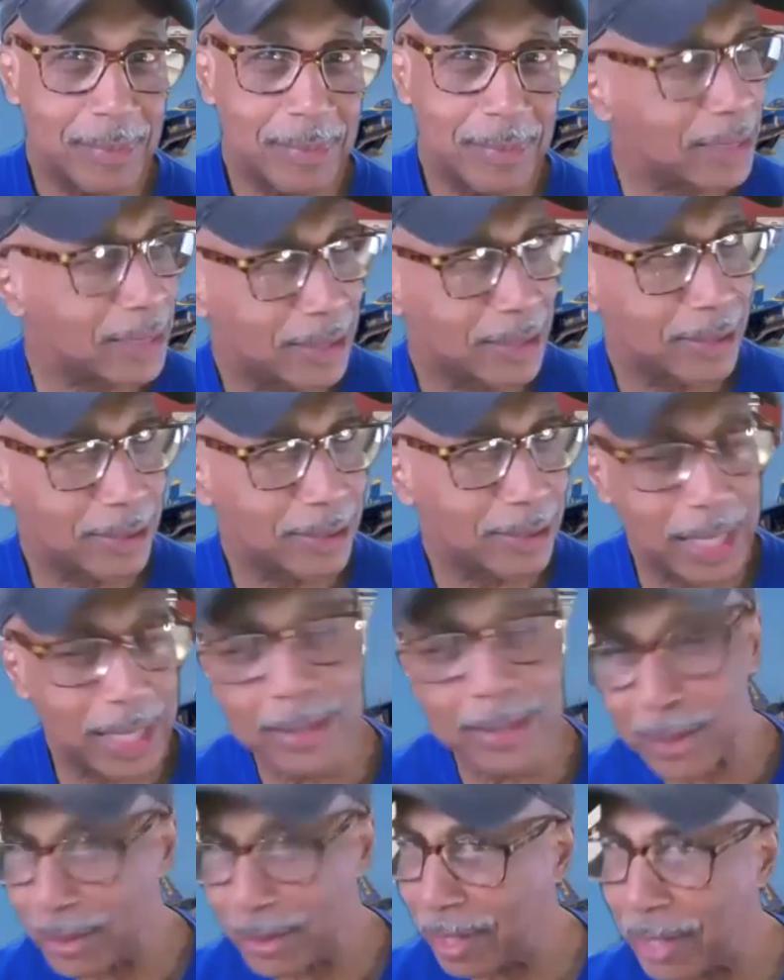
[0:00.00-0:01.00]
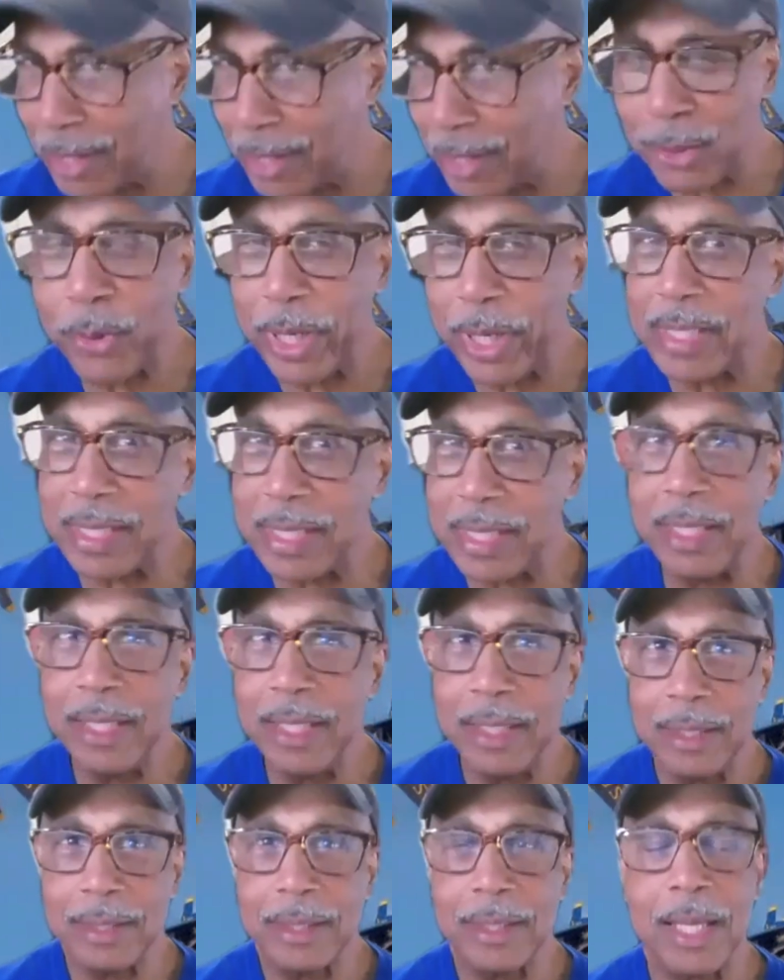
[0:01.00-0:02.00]
That's that's that's
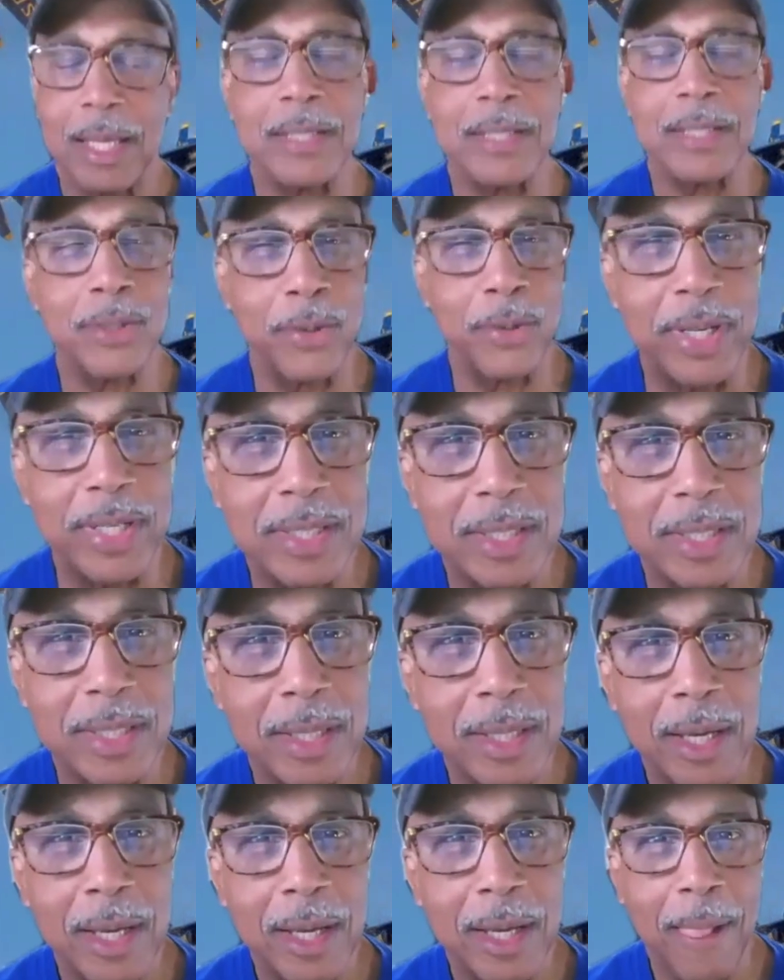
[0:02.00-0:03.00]
crazy. That's crazy.